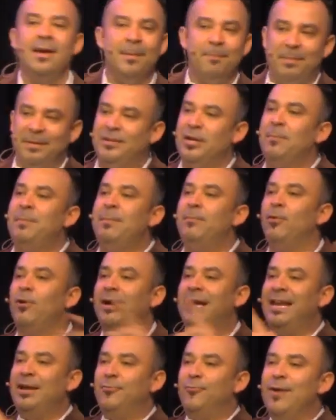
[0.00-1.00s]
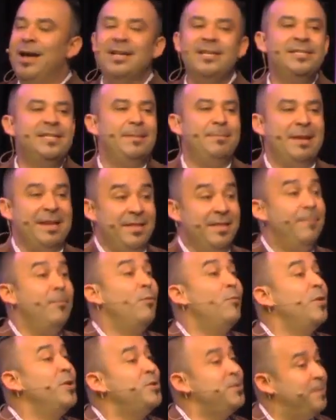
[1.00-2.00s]
but their people are getting rest, and many of them are
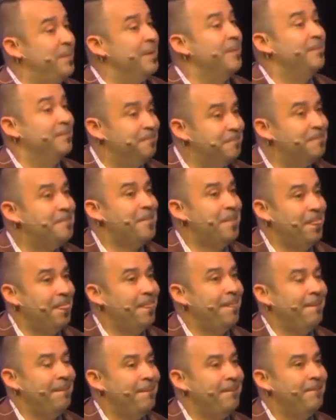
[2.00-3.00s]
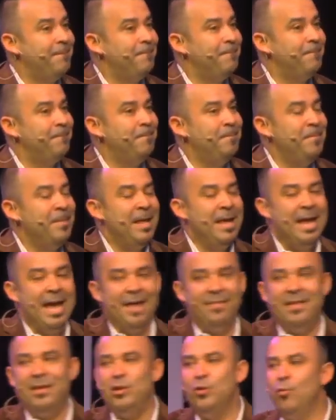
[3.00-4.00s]
worshiping.
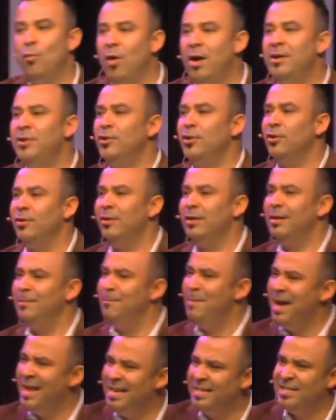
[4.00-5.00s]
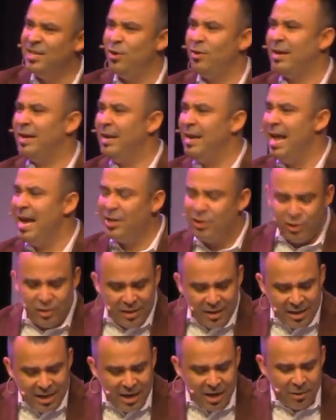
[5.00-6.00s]
And then you wonder, man, is there a
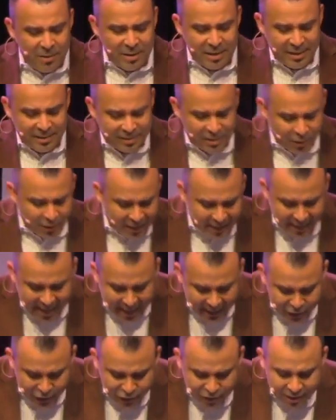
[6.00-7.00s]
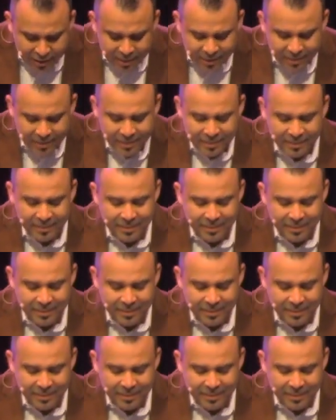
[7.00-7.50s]
connection here? Is there a connection?